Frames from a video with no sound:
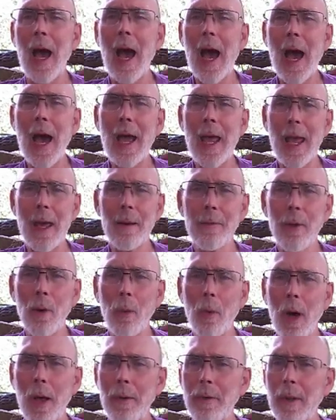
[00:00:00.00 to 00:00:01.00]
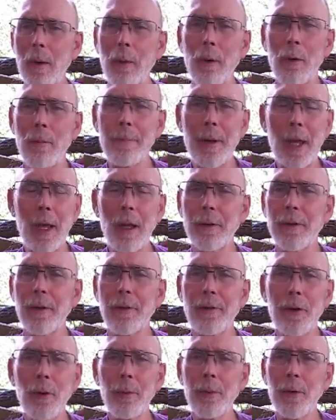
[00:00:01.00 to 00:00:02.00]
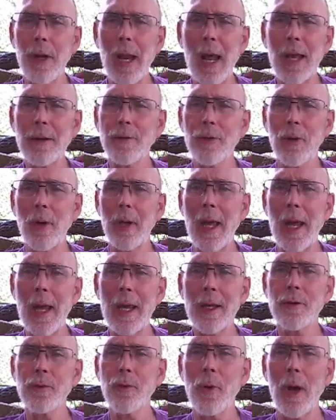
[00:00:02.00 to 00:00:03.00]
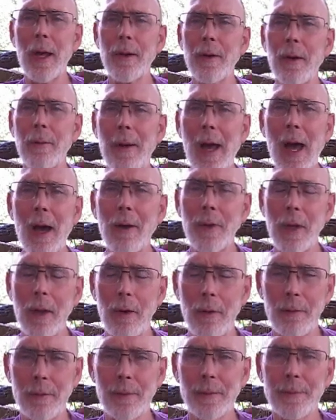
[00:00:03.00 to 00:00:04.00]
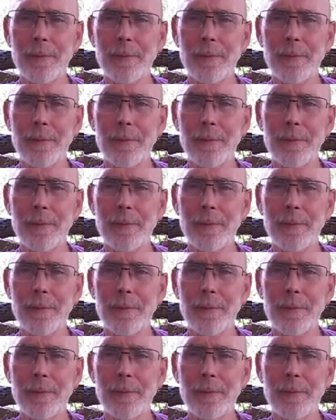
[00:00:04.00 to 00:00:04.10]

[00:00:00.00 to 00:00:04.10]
I am the one that will build the supernatural hedge round about you.